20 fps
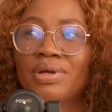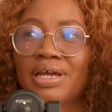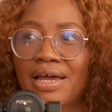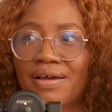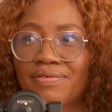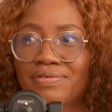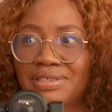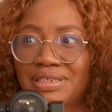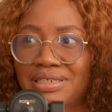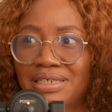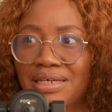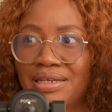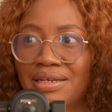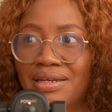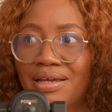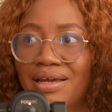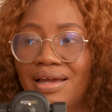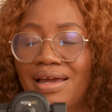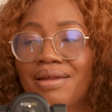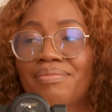we have
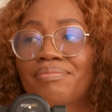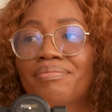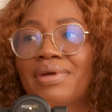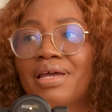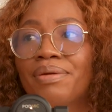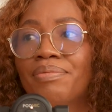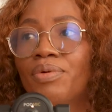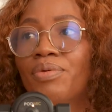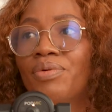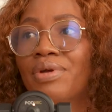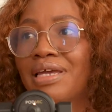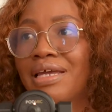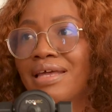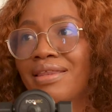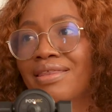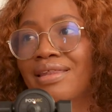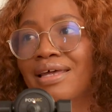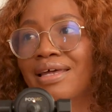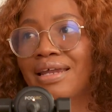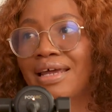seen, and maybe we
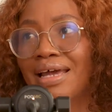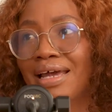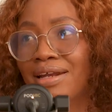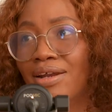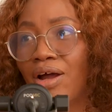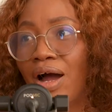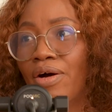can then add